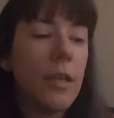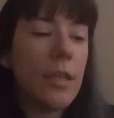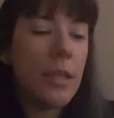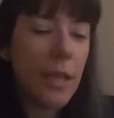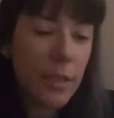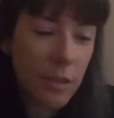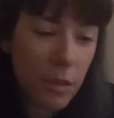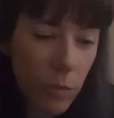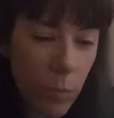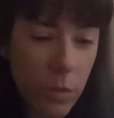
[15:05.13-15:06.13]
Yes,
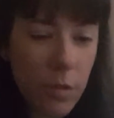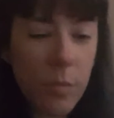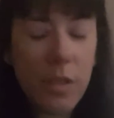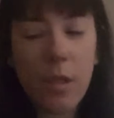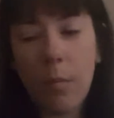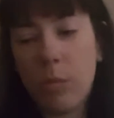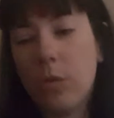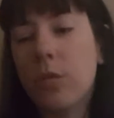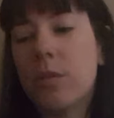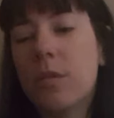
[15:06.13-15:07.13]
there were some
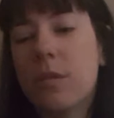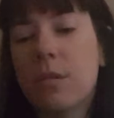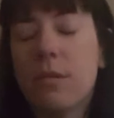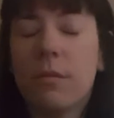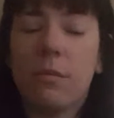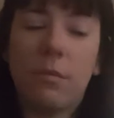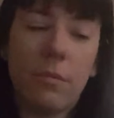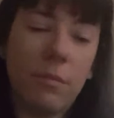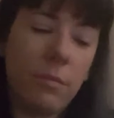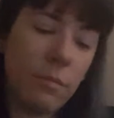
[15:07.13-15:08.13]
stumbles.
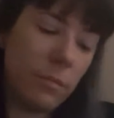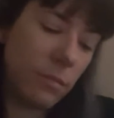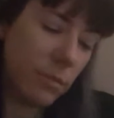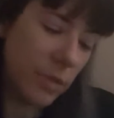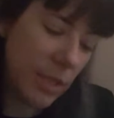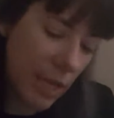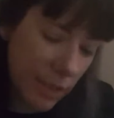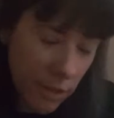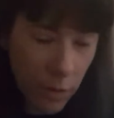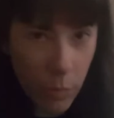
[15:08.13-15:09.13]

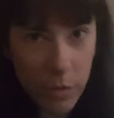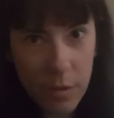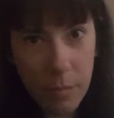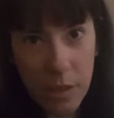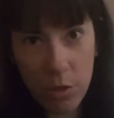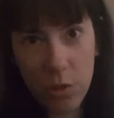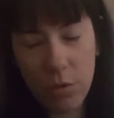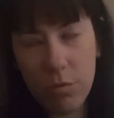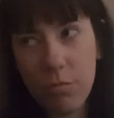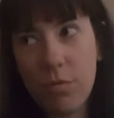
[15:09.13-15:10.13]
Yes, there were some
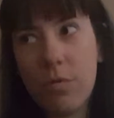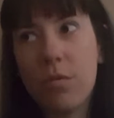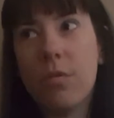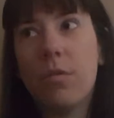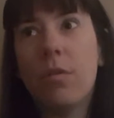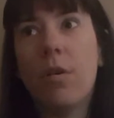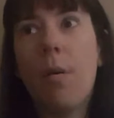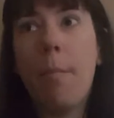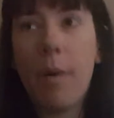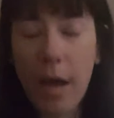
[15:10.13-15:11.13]
issues,
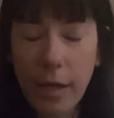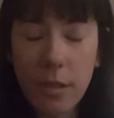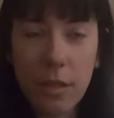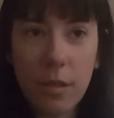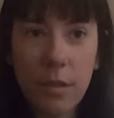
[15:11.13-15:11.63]
but